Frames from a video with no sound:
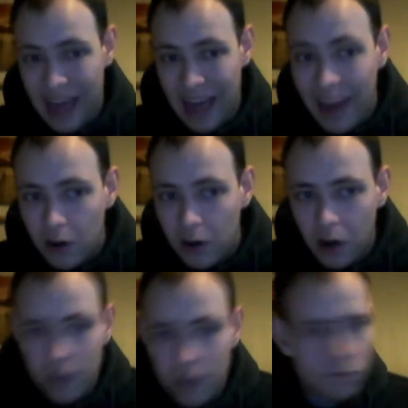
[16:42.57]

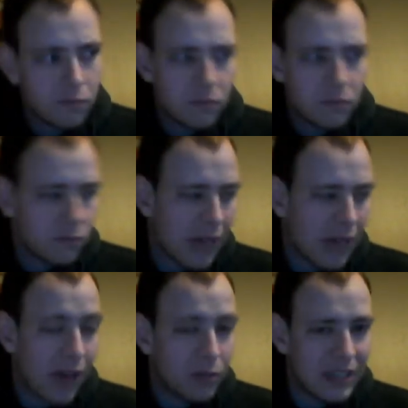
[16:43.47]
echo
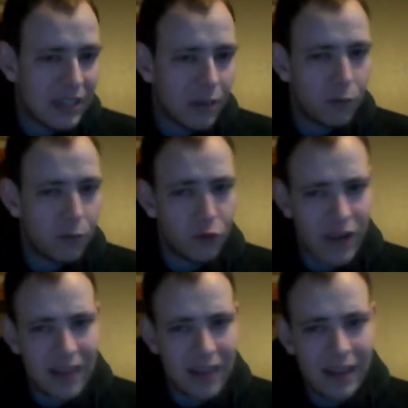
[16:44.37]
helps this album
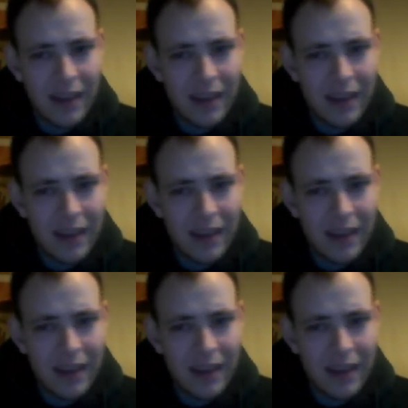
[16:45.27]
greatly,